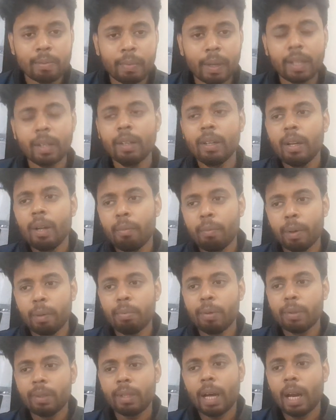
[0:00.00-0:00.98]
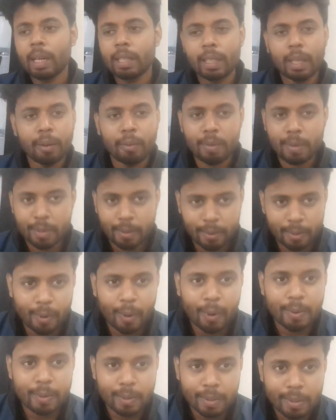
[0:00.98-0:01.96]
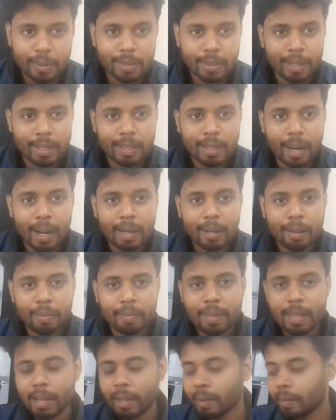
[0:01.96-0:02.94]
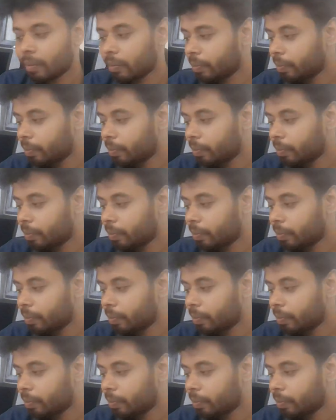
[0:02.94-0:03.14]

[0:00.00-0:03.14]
But before that, there was not such kind of thing.